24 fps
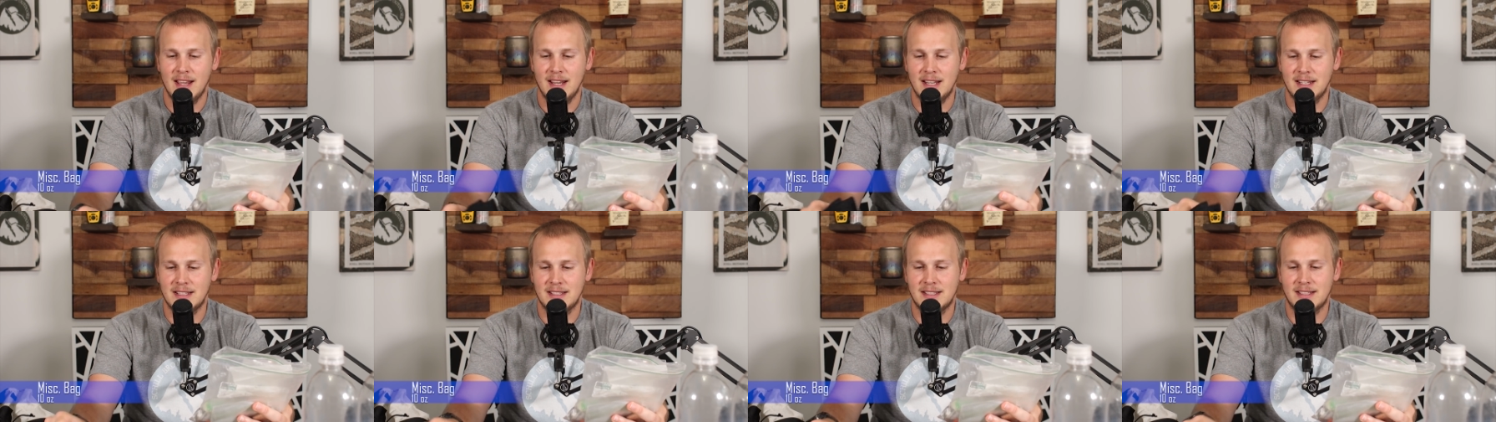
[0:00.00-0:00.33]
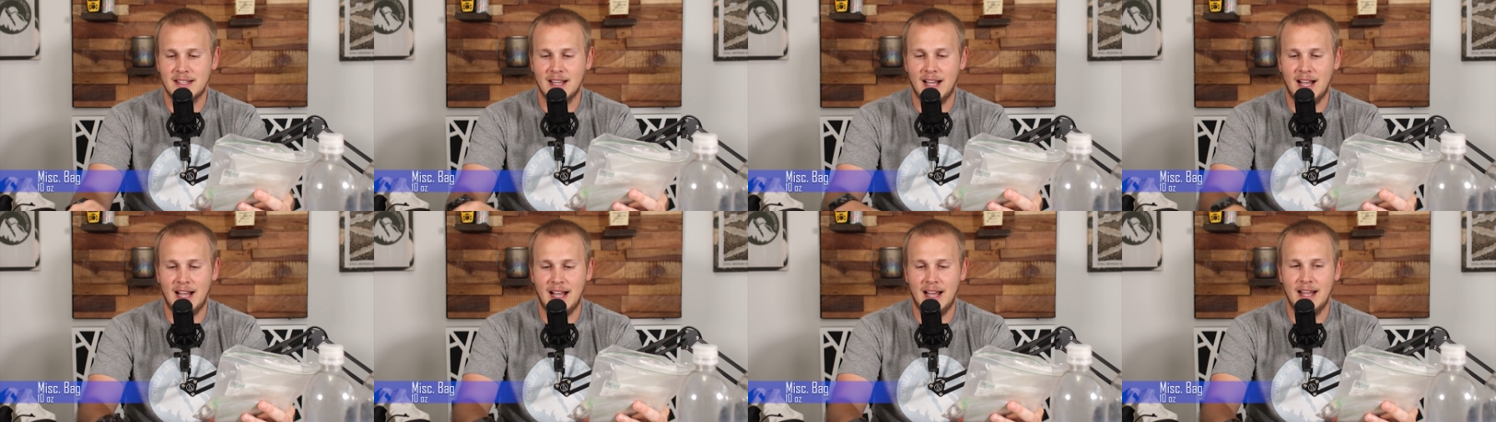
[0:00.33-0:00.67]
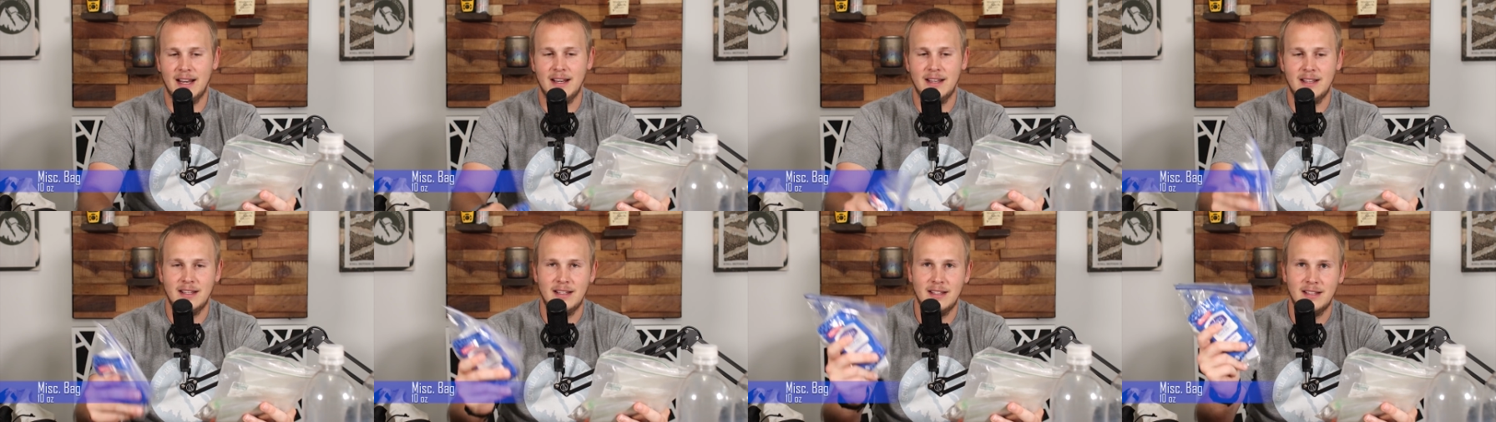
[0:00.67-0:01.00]
It's
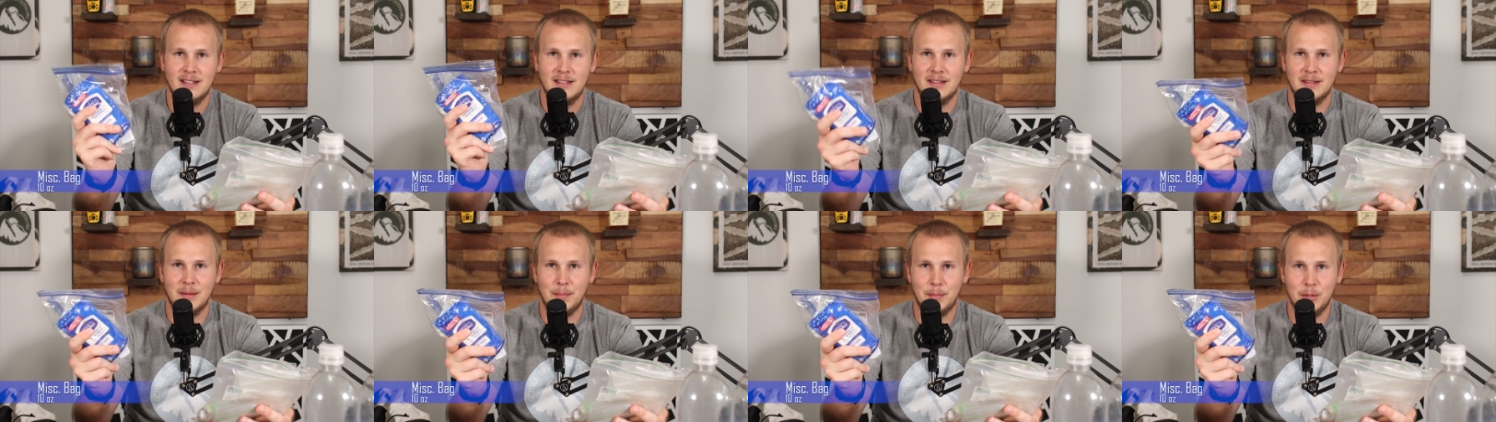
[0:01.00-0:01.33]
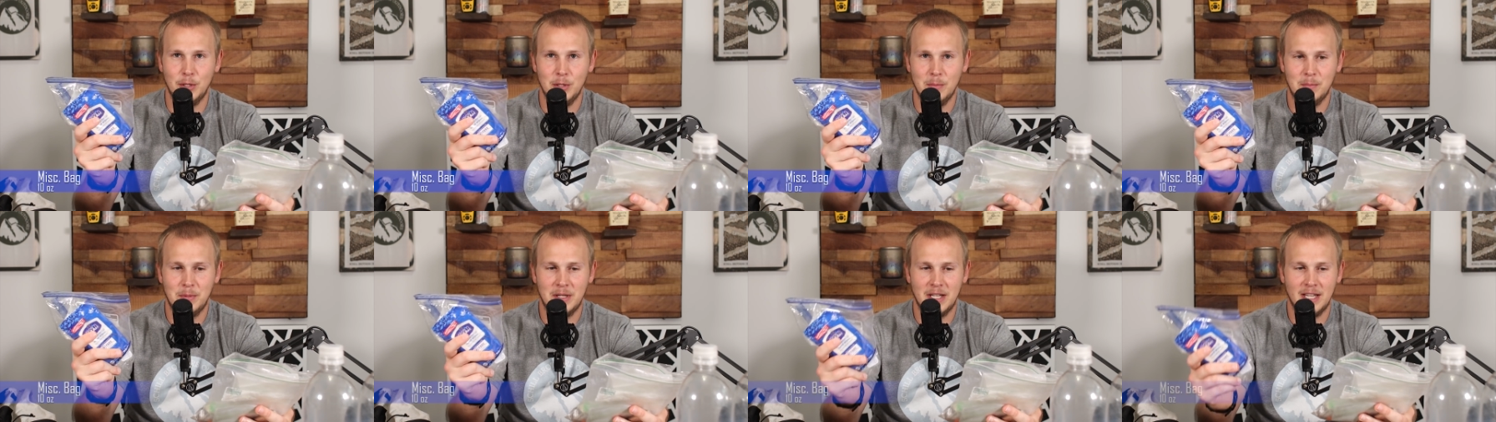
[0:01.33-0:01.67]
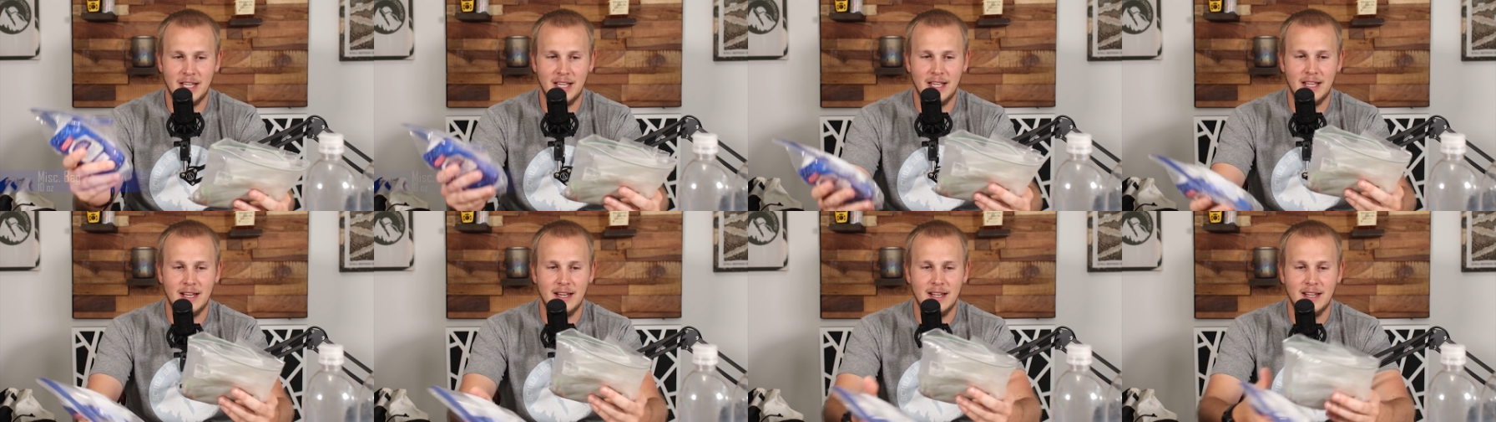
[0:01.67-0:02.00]
got the poop
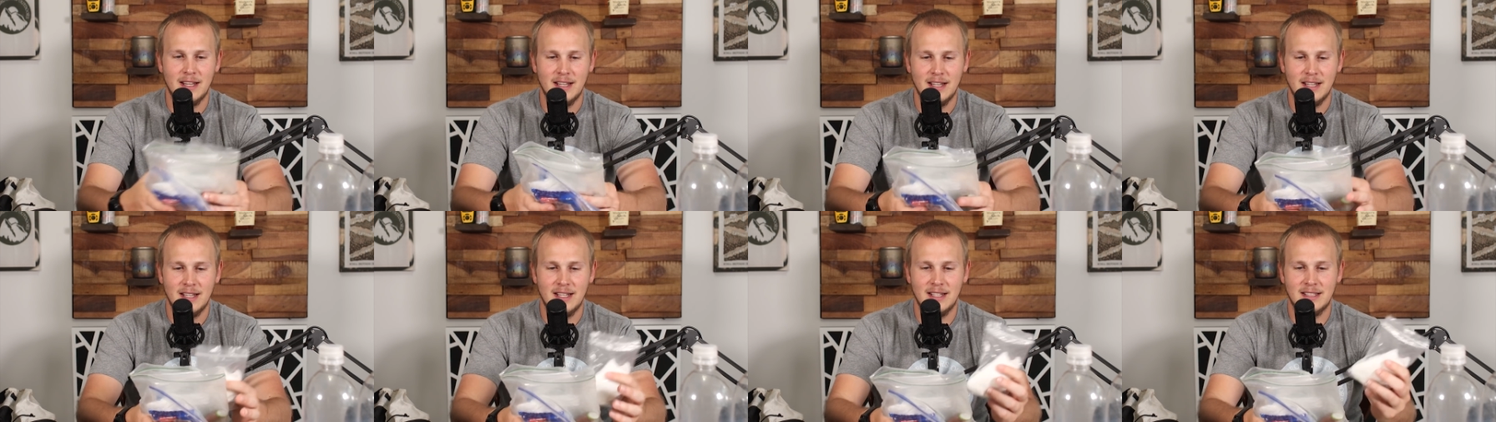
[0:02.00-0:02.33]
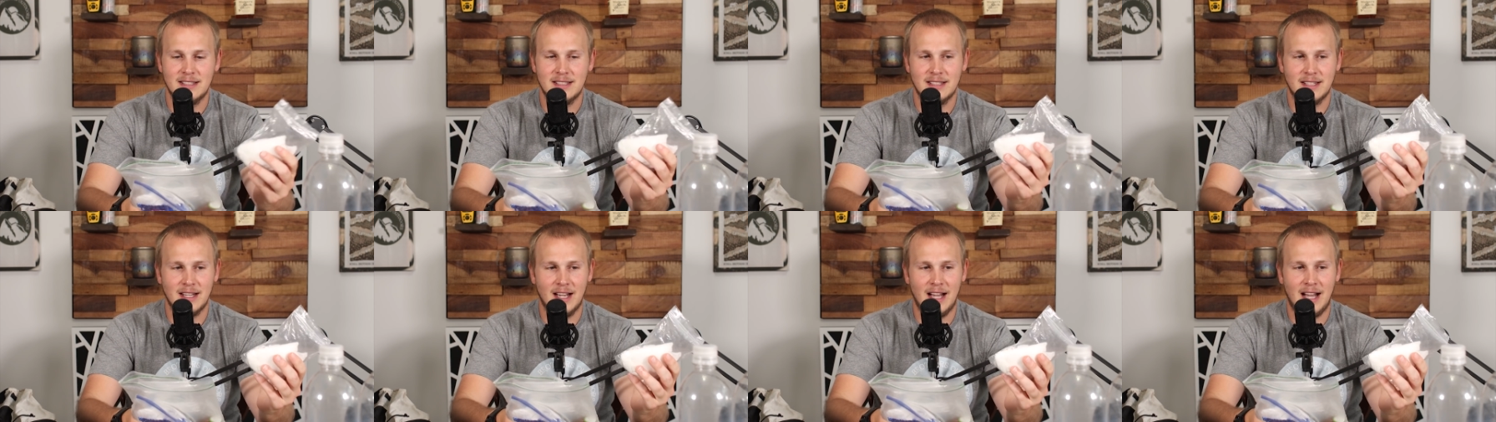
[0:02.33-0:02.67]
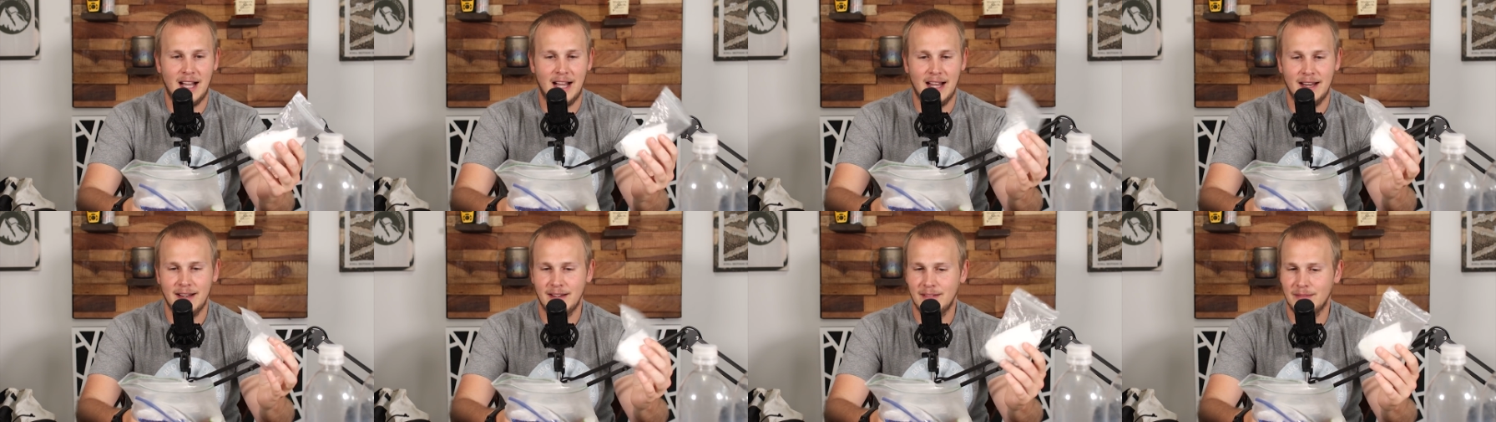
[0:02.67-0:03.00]
kit. It's
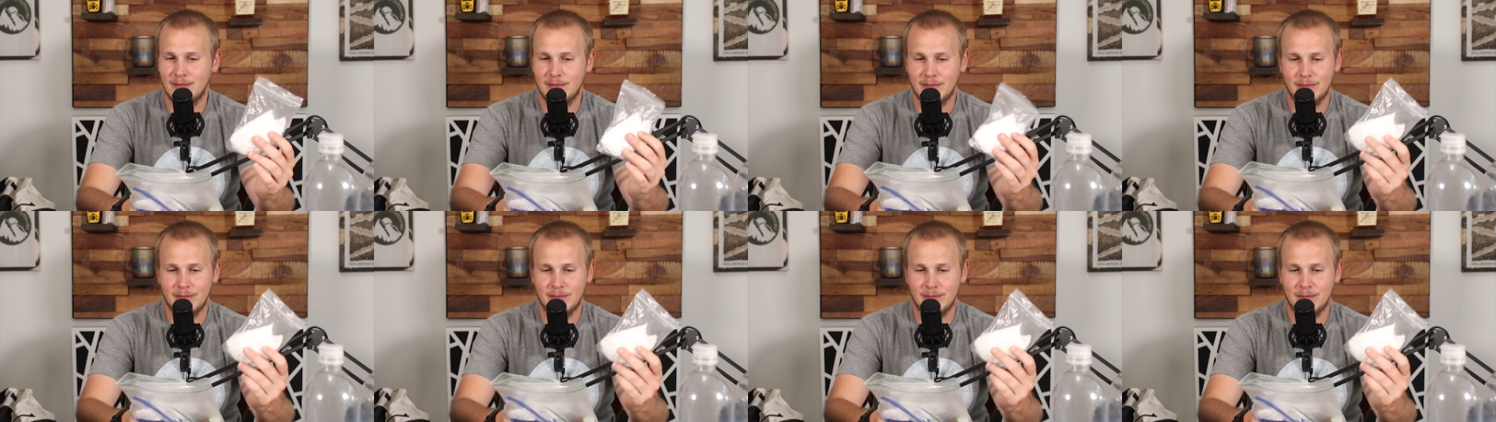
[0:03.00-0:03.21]
got